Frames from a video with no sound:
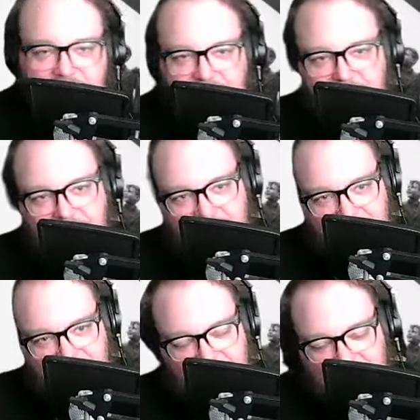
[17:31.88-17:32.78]

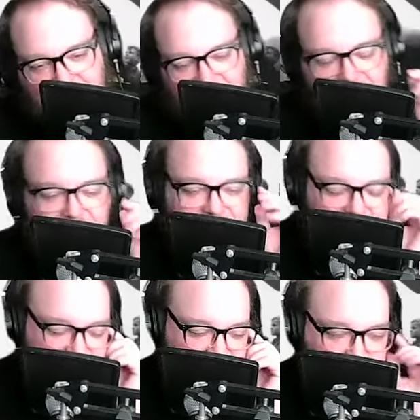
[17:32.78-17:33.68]

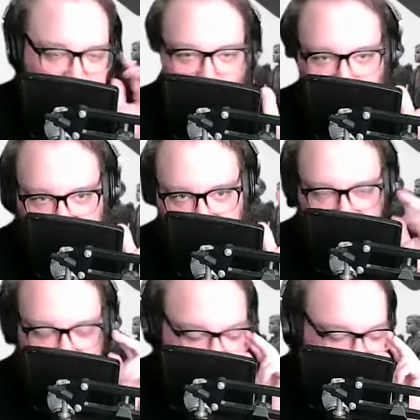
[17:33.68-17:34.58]

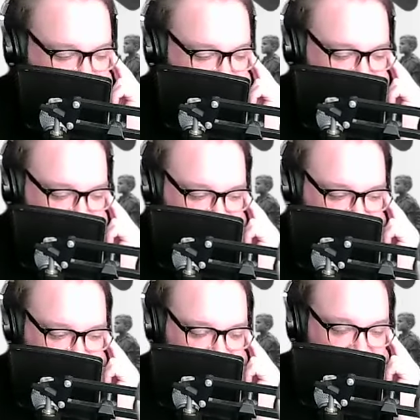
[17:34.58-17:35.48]

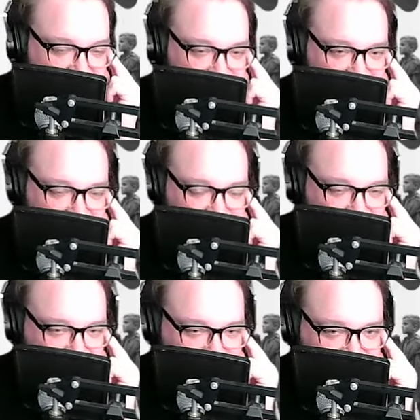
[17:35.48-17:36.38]

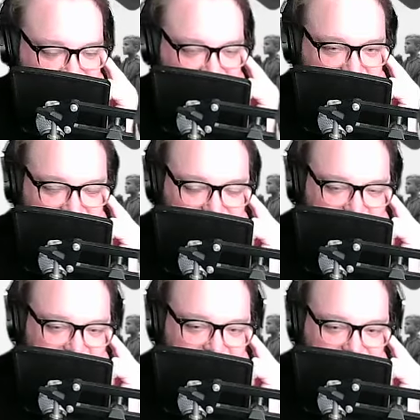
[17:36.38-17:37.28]

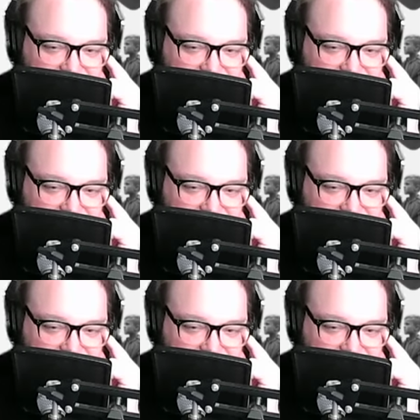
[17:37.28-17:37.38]
Nothing is said.